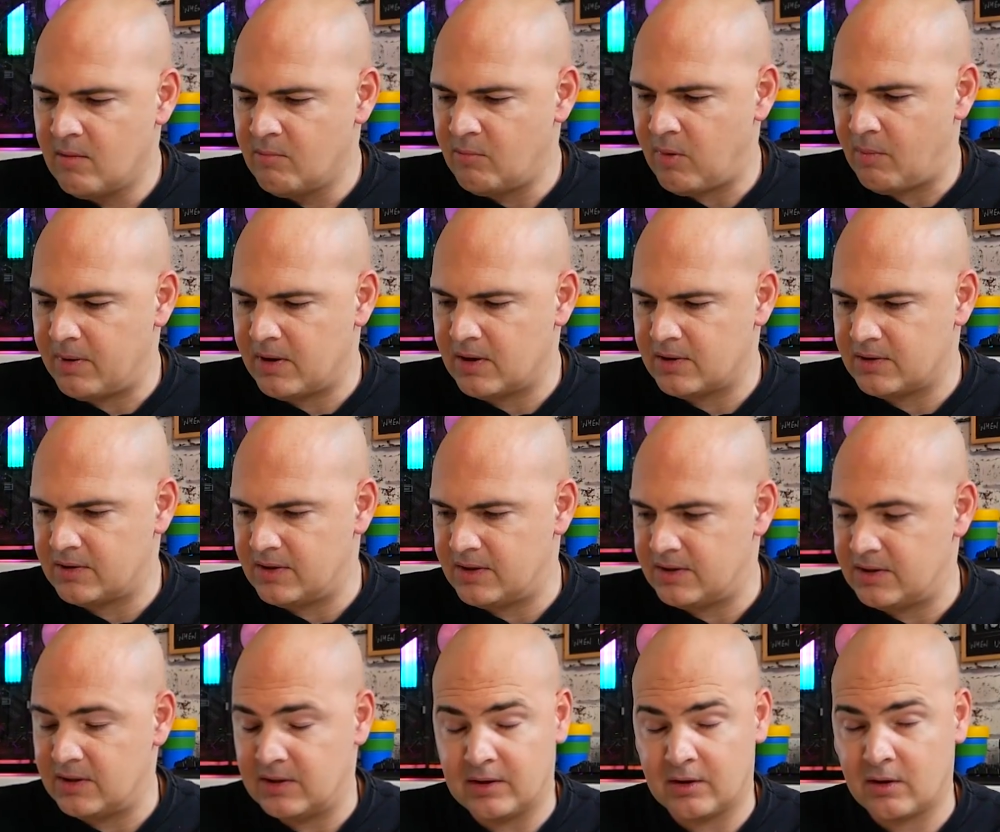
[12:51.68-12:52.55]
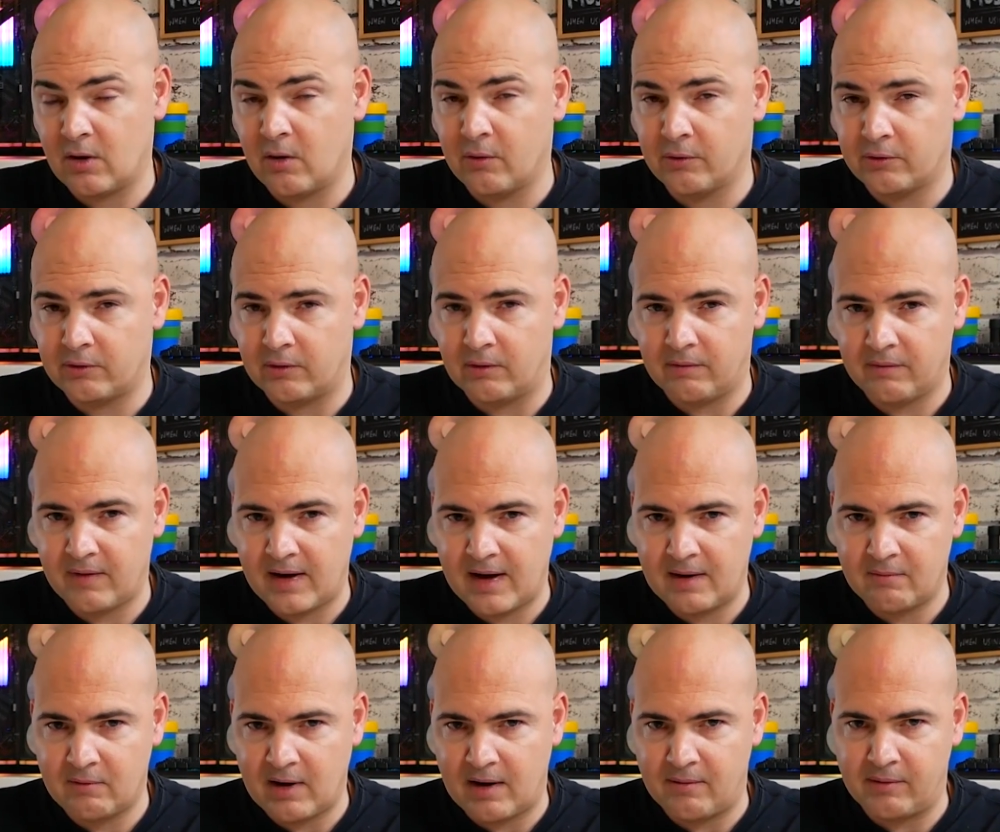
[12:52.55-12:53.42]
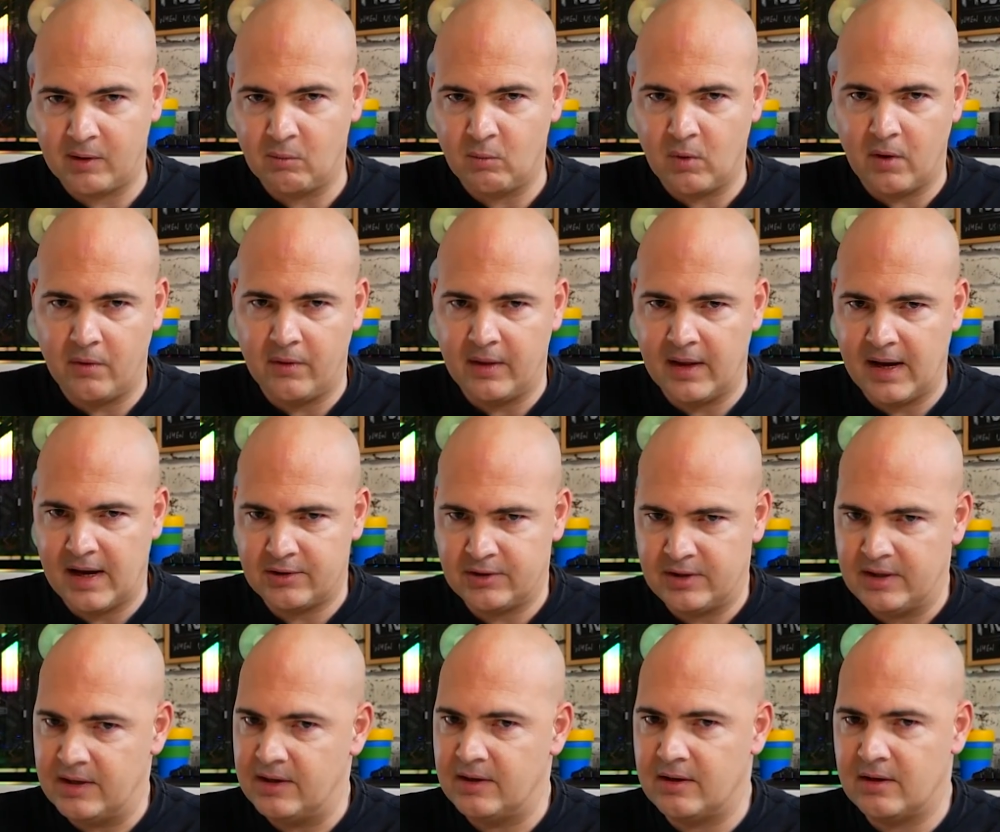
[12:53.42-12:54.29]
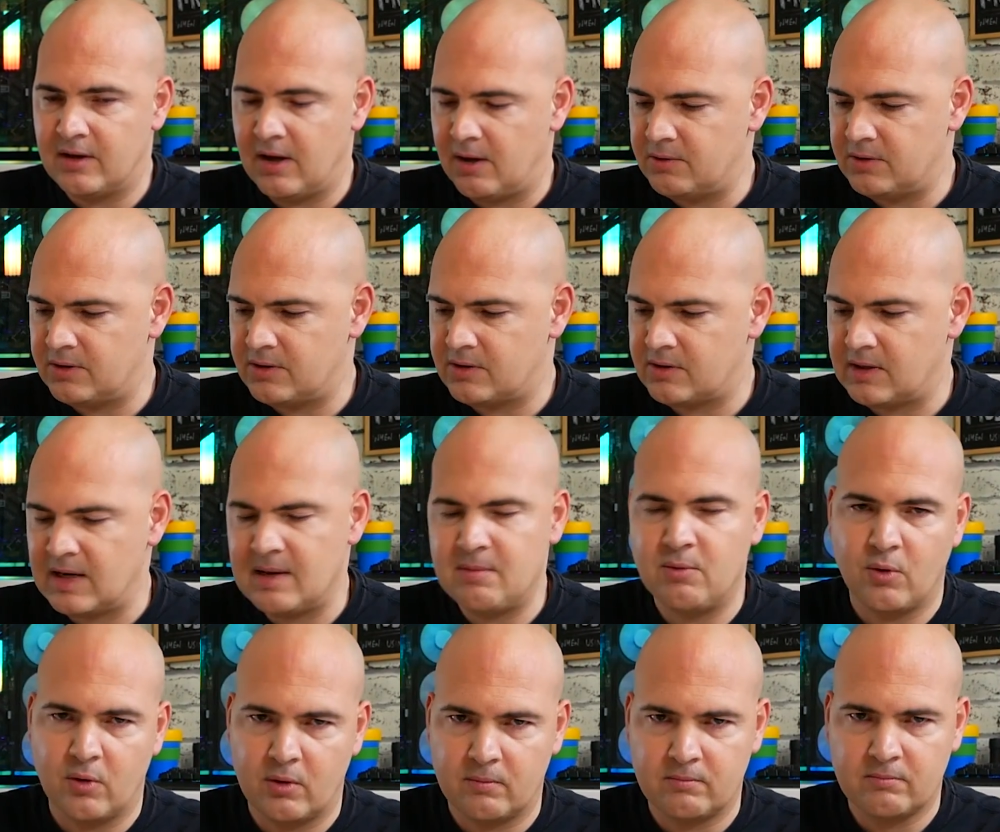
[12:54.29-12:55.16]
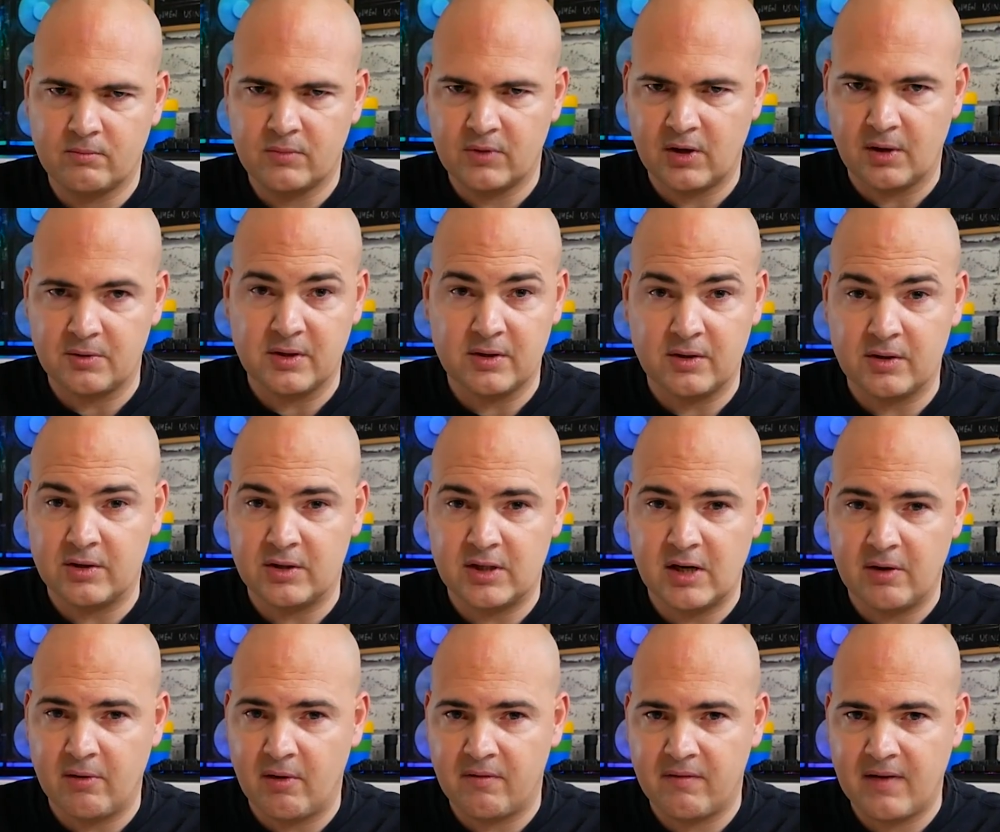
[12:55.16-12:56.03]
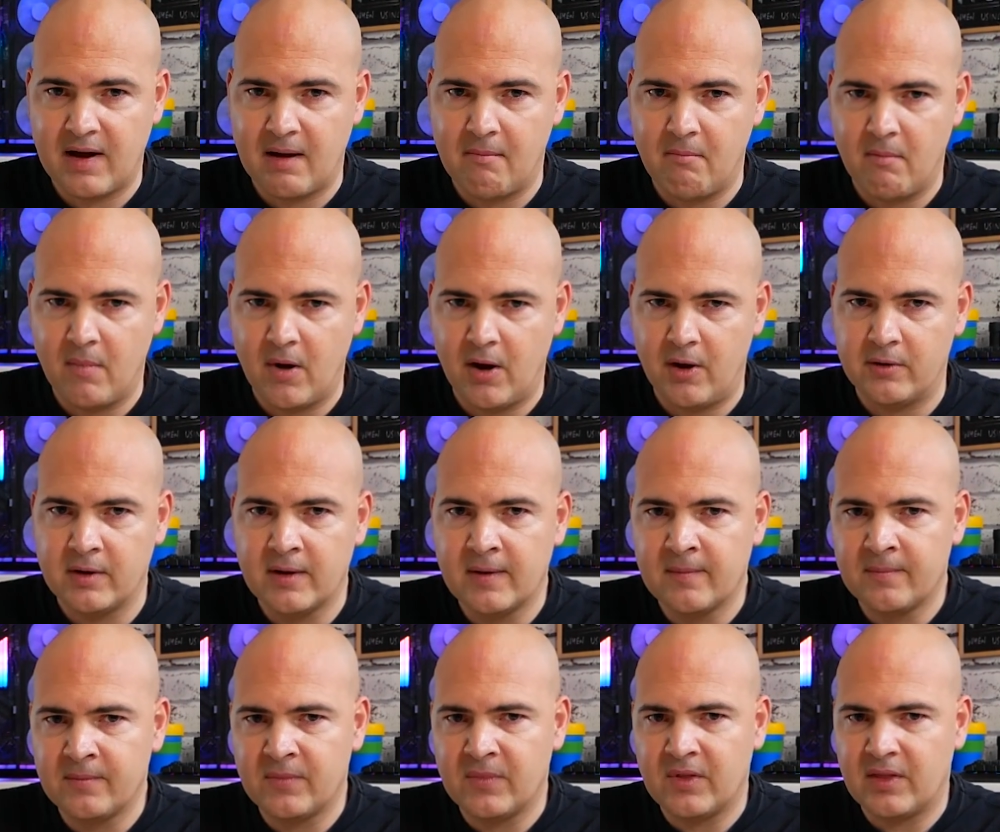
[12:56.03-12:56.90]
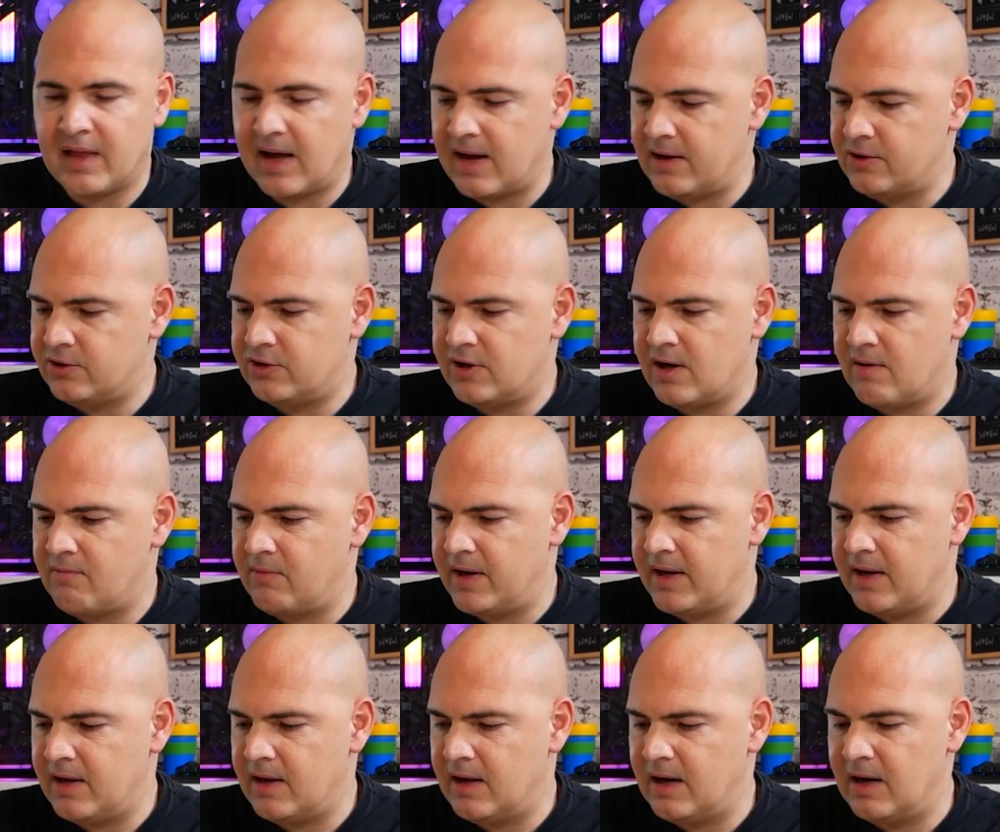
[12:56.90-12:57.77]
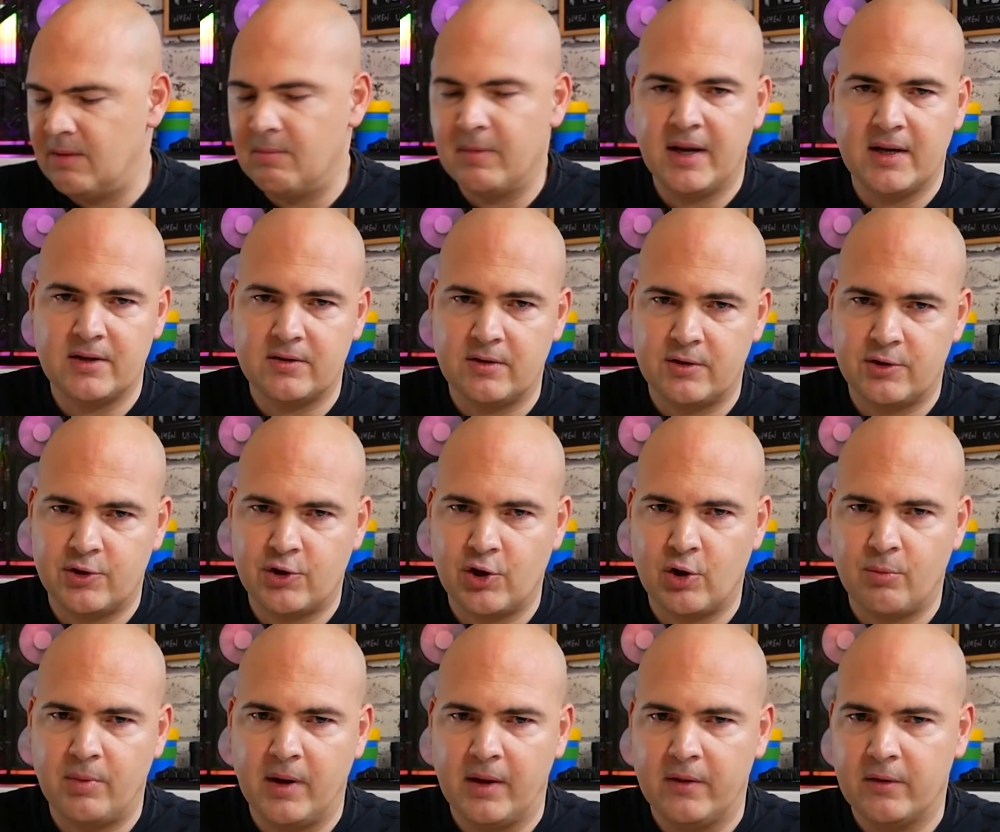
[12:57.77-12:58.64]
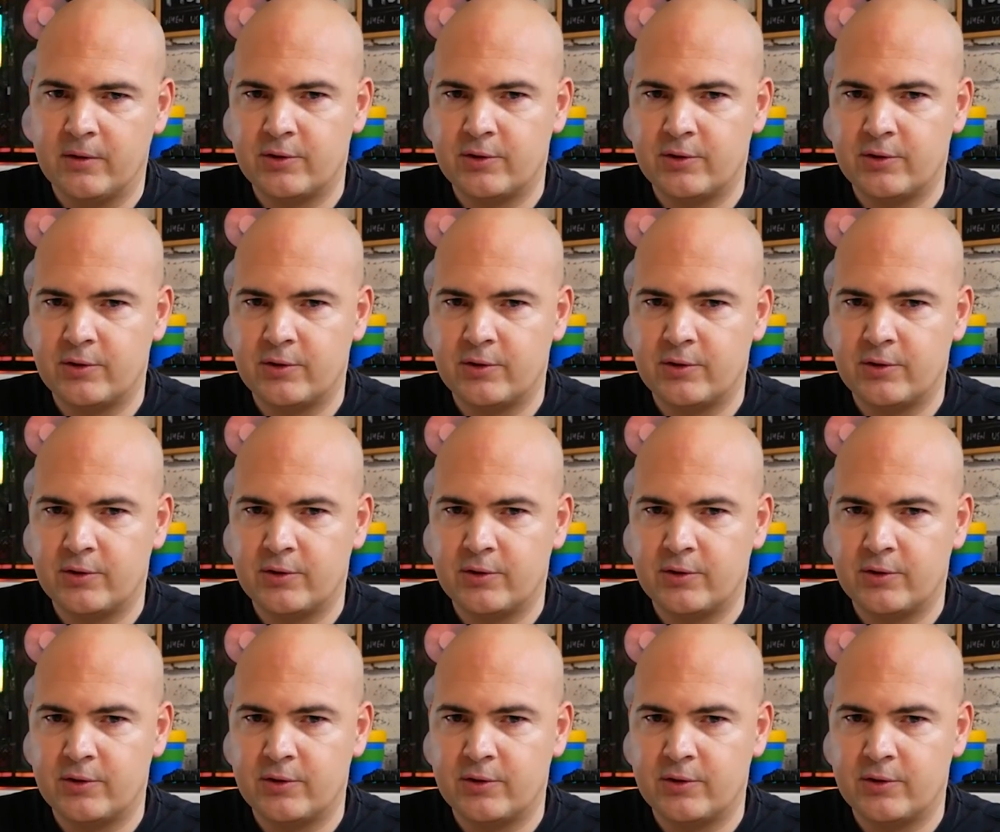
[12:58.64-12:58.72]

but because this is a constant fan rather than one that actually goes to sleep or goes into zero fan mode, that generally eliminates the chirping.